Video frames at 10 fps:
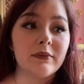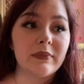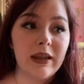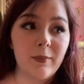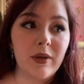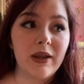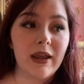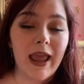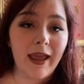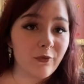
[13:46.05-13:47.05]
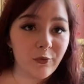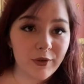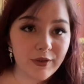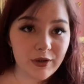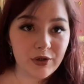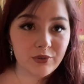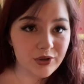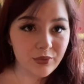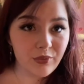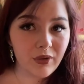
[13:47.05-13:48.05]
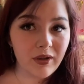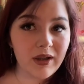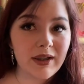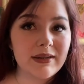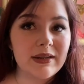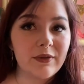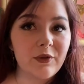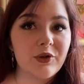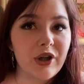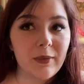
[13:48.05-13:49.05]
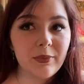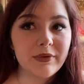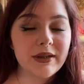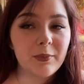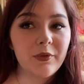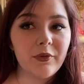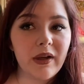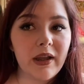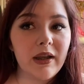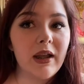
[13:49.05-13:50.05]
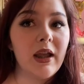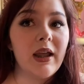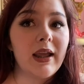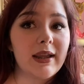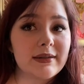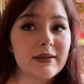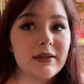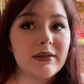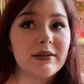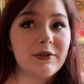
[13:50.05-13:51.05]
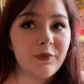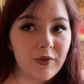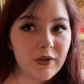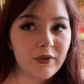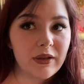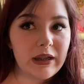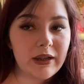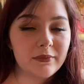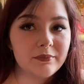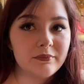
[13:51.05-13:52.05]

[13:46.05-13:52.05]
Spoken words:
keeping everything you do organized, if your shop blows up overnight, it's going to severely